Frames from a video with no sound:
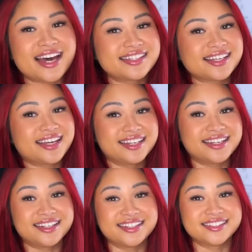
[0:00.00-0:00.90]
I'd say,
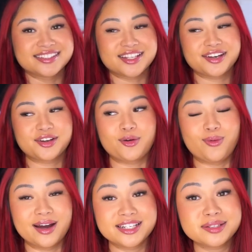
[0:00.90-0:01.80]
is
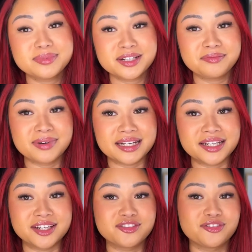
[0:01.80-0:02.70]
quite a bit of
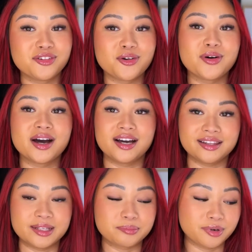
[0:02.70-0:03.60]
money for a
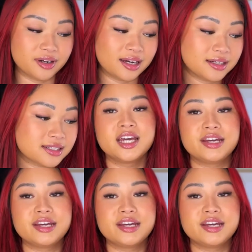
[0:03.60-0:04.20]
lip product.